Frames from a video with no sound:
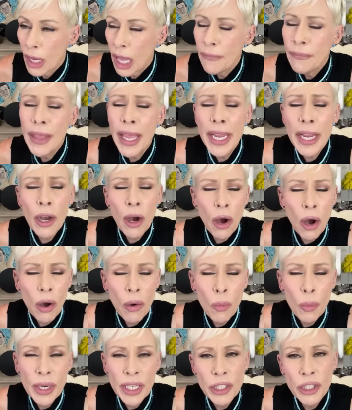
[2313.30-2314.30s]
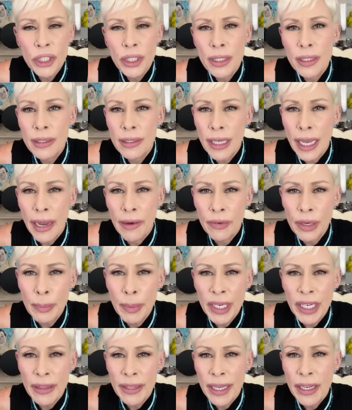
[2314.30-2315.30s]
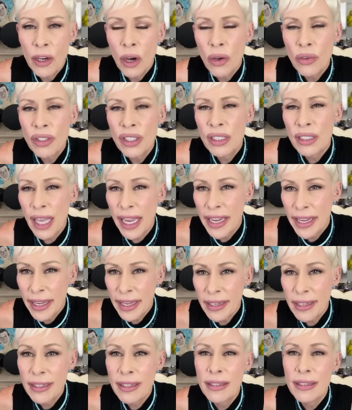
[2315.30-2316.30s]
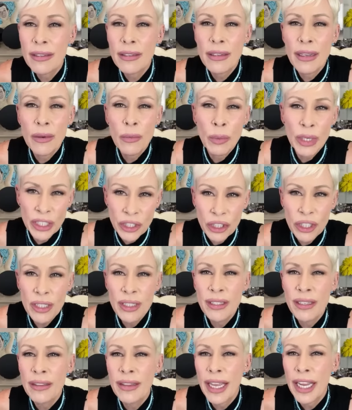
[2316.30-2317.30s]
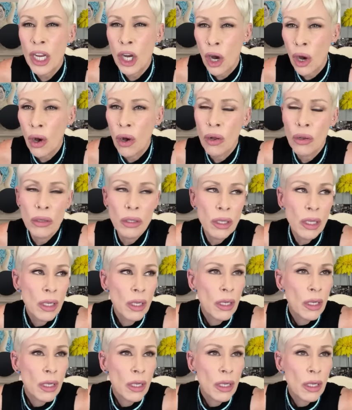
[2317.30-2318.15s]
they call witches everybody. They call psychics witches, and they call,